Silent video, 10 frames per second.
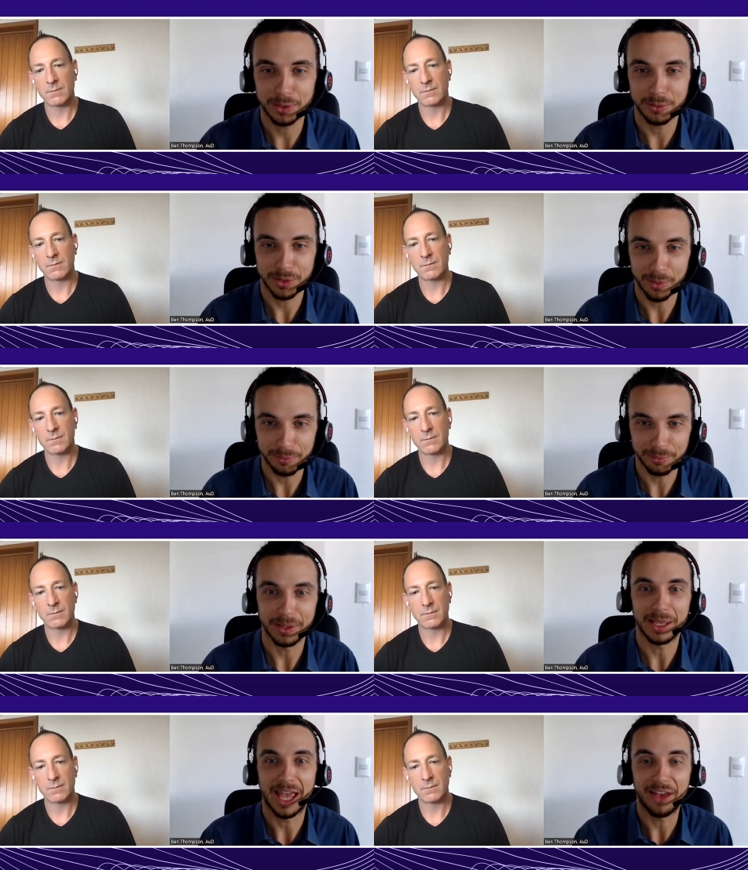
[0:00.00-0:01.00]
Speaker 1: some
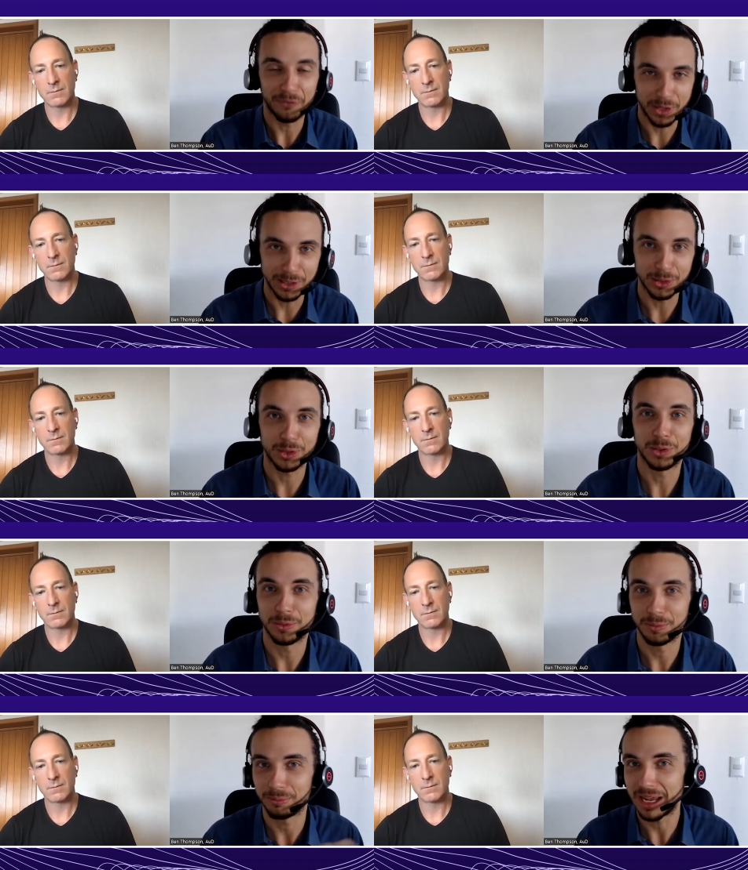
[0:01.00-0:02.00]

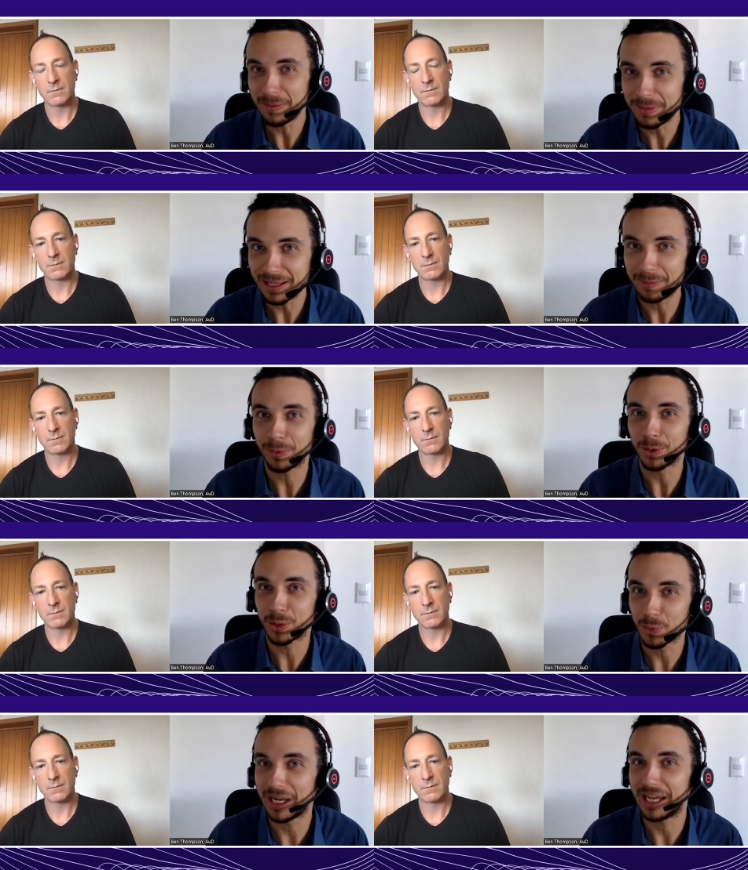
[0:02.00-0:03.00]
evidence, maybe
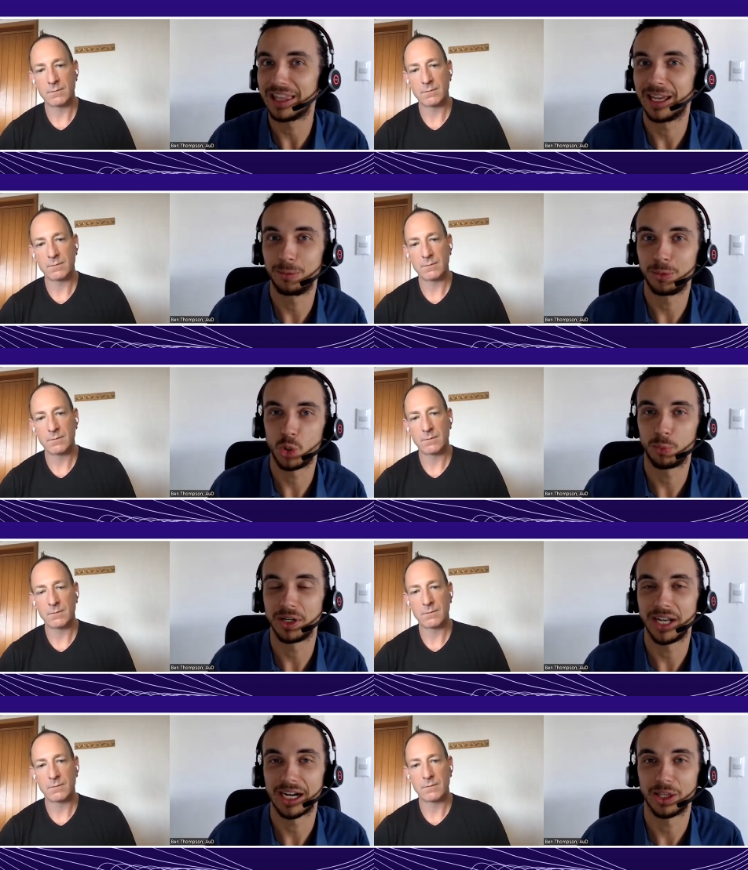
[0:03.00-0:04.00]
persuade them to
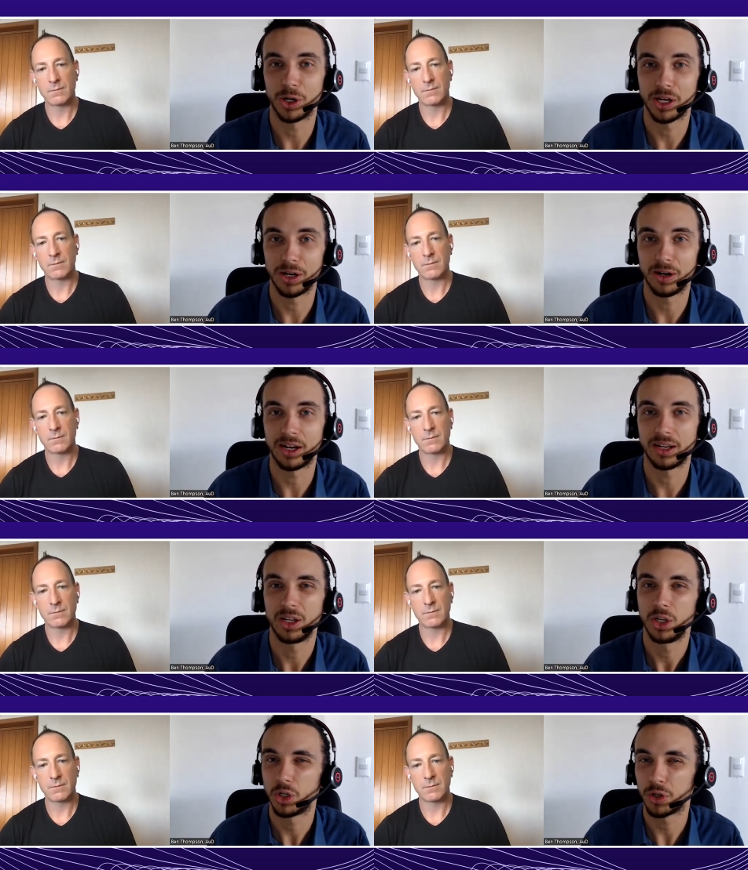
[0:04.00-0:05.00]
protect their hearing.
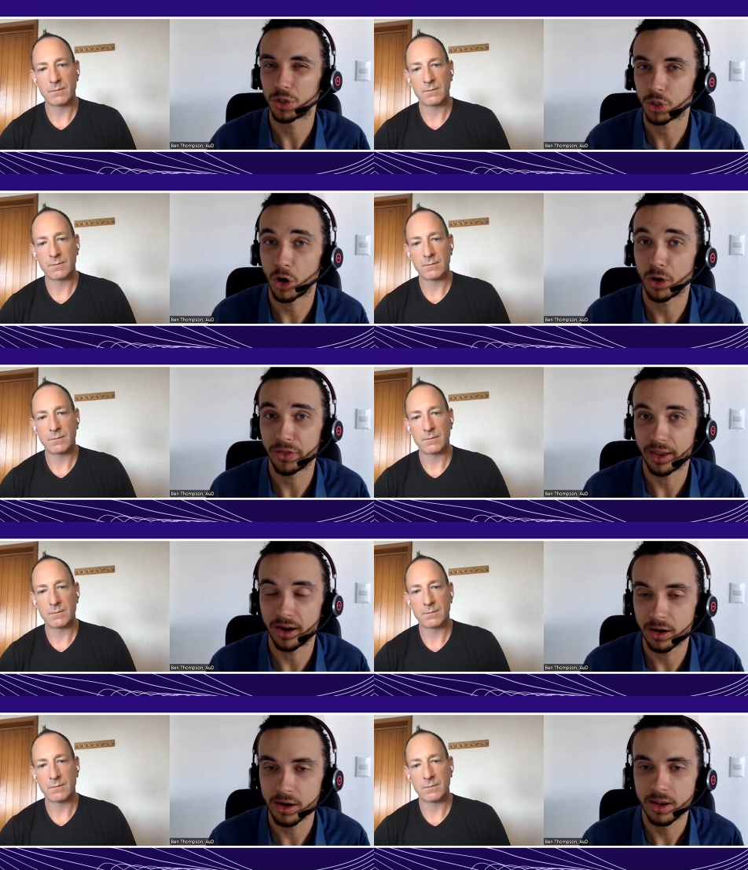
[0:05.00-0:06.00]
Just start
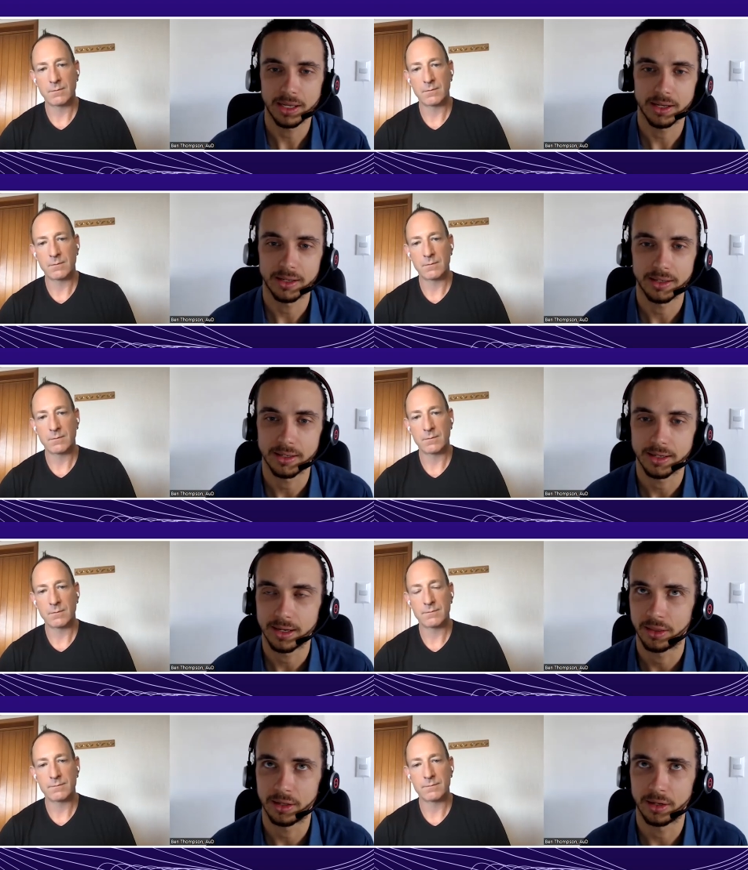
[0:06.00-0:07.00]
there, because
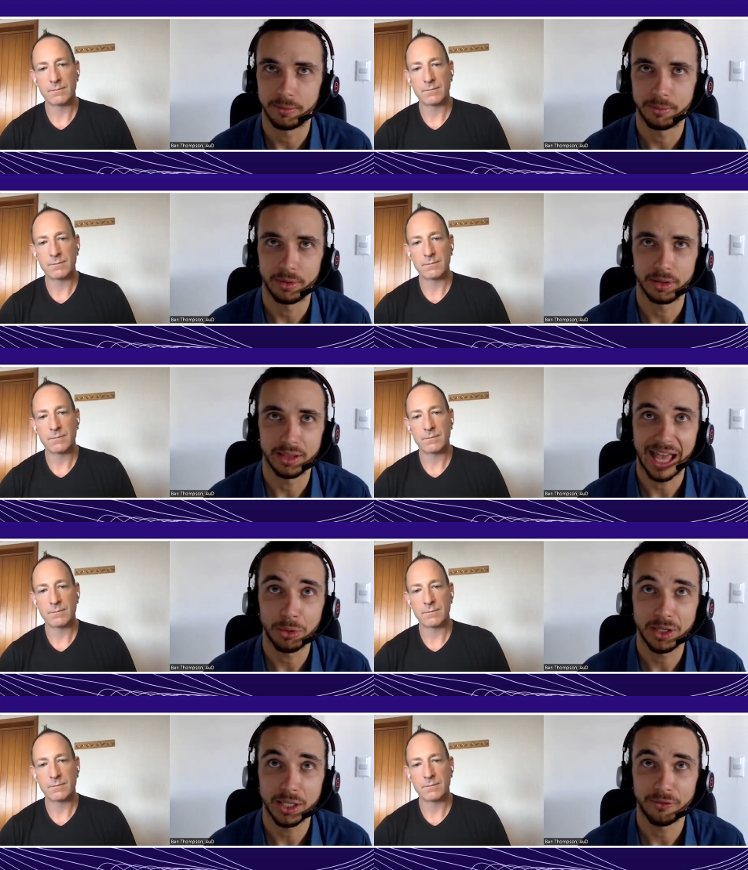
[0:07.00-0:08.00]
the
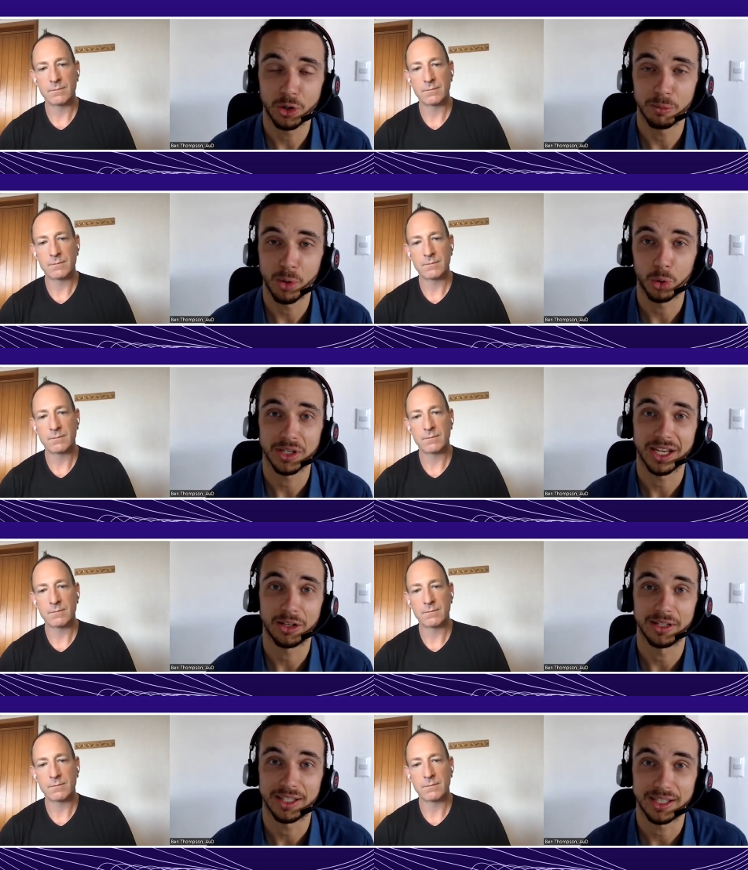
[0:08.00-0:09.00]
loudness of your
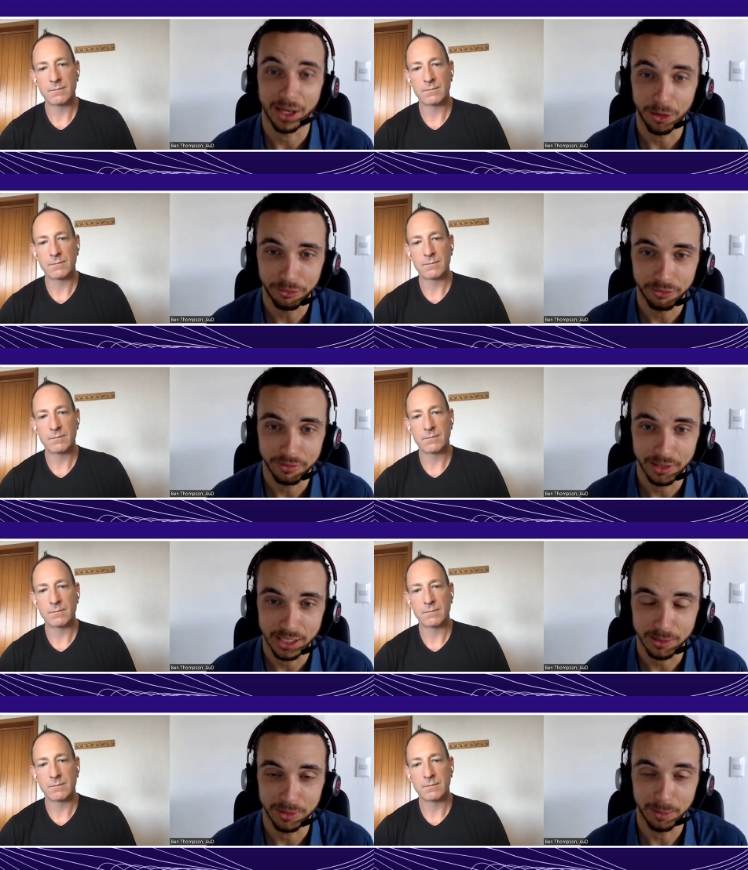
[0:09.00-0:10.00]
motorcycle itself
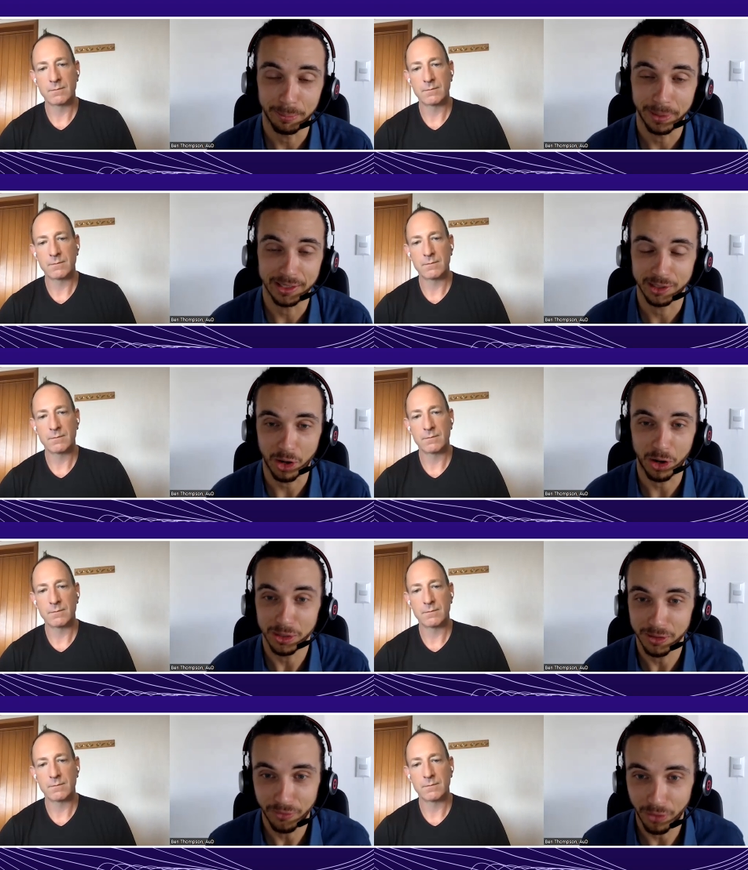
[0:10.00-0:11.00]
is the biggest
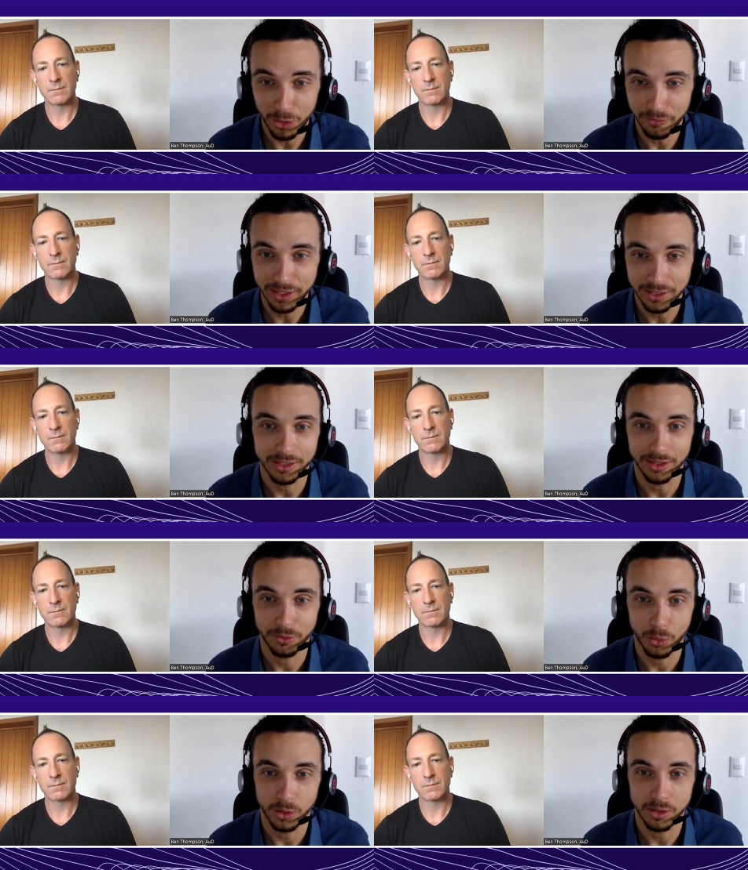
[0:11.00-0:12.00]
cause of all of this,
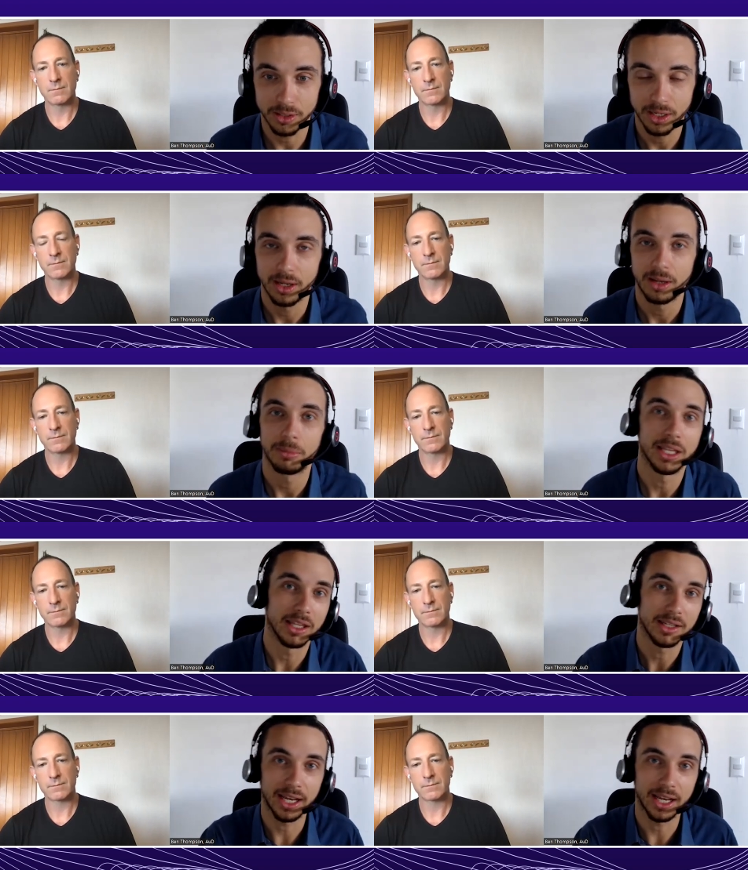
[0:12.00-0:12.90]
of course. But then the